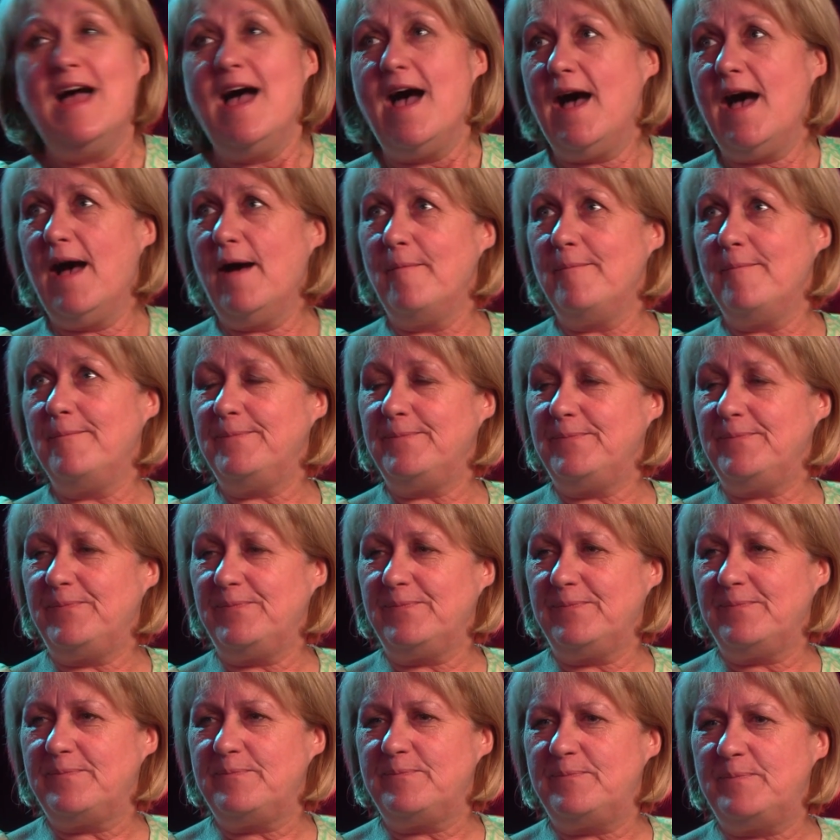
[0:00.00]

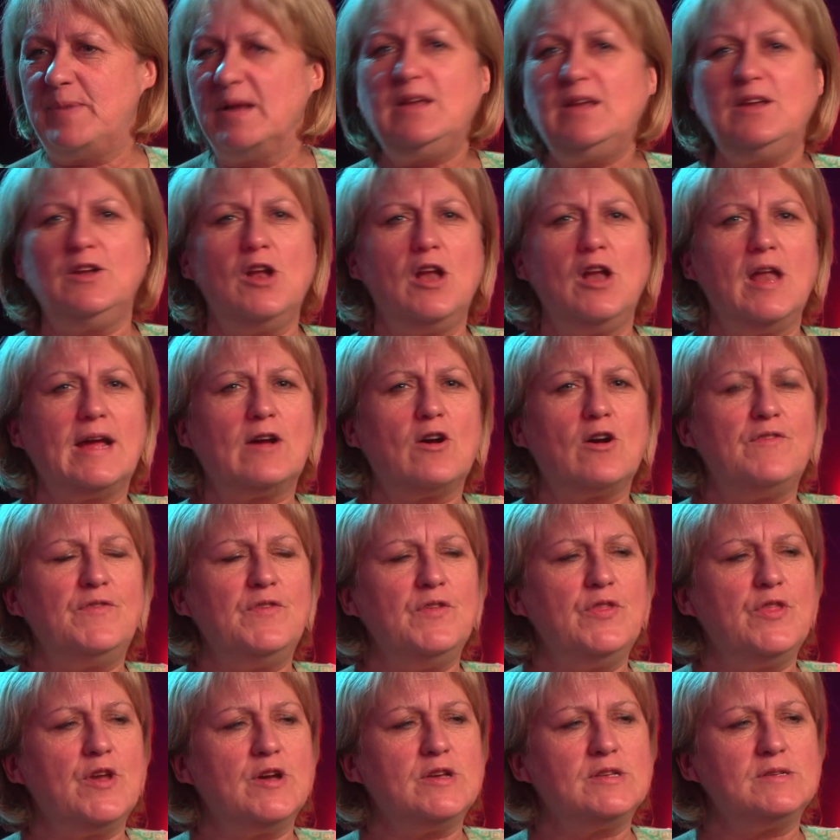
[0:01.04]
But,
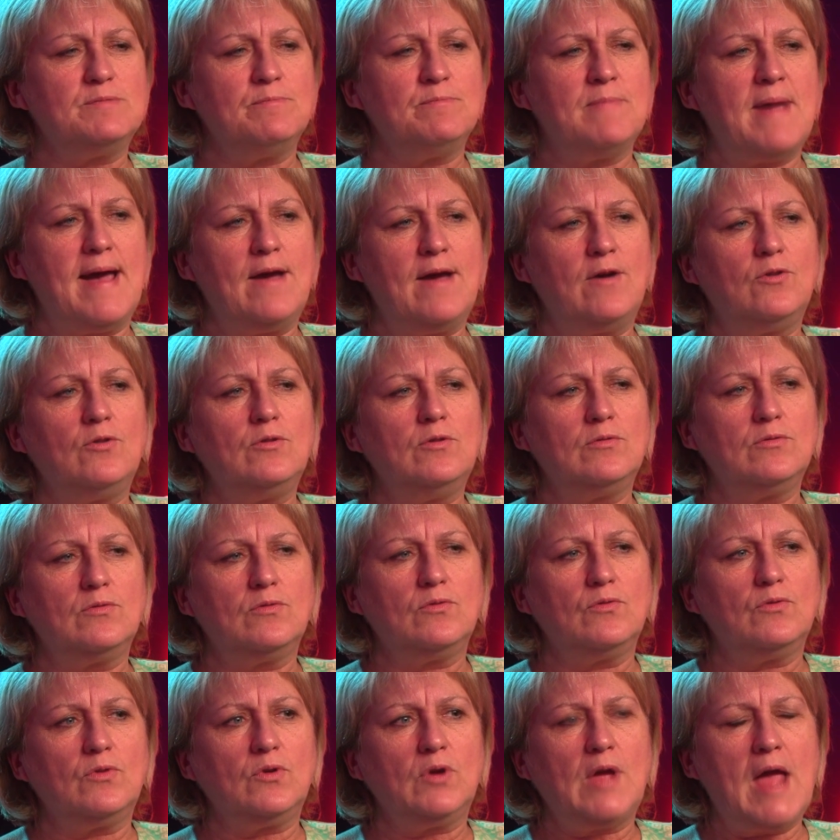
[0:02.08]
often those male
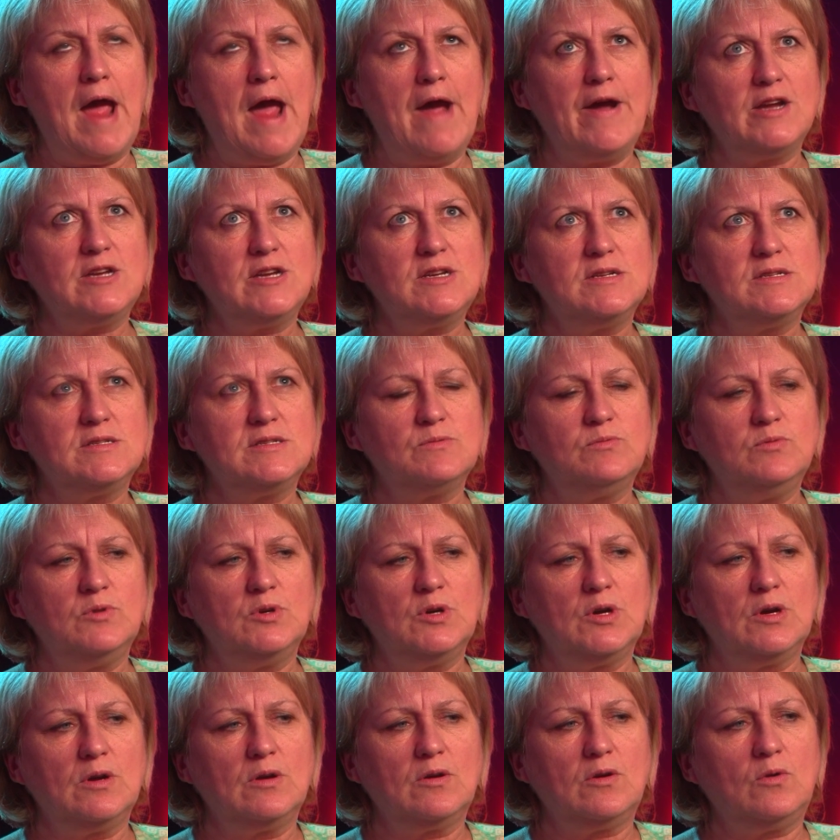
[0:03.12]
characters
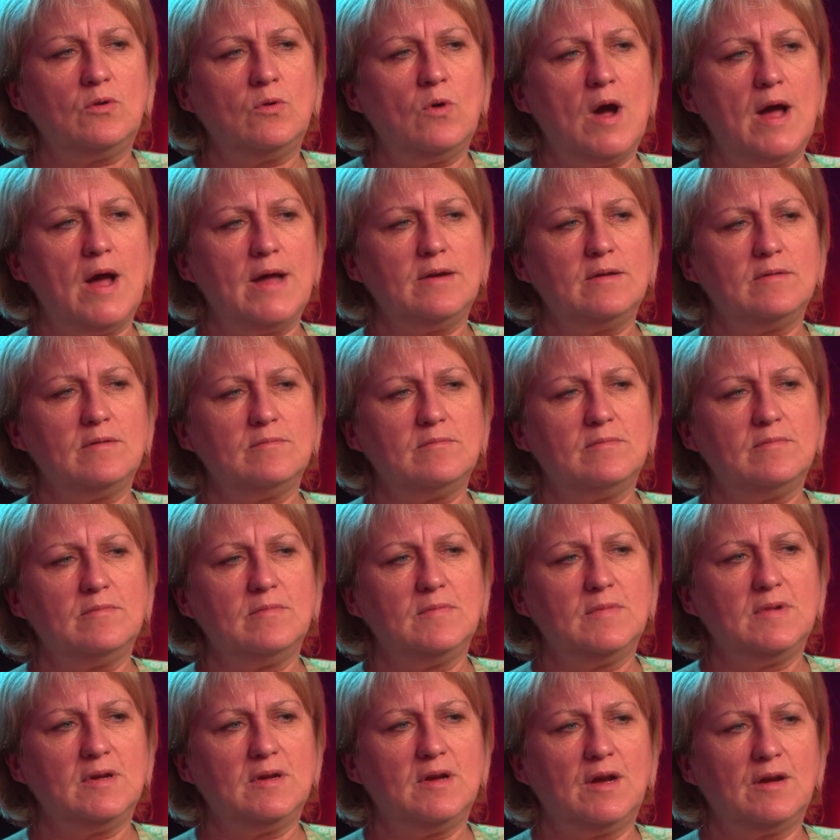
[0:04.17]
were quite
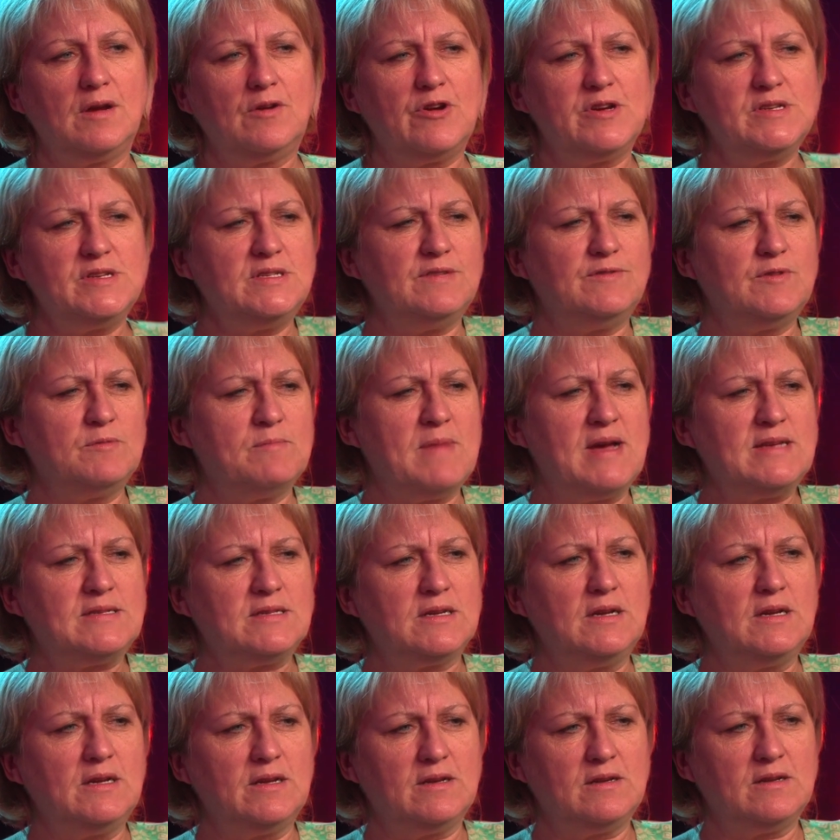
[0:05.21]
aggressive and masculine